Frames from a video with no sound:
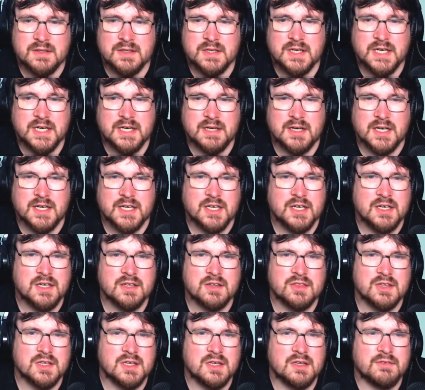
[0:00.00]
Uh, I can't
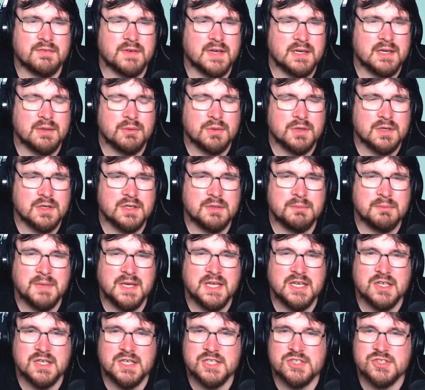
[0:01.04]
think of anyone that
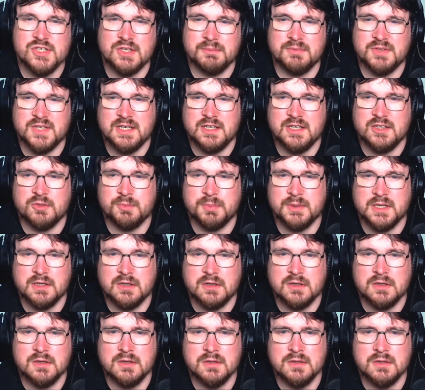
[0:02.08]
immediately jumps out as better.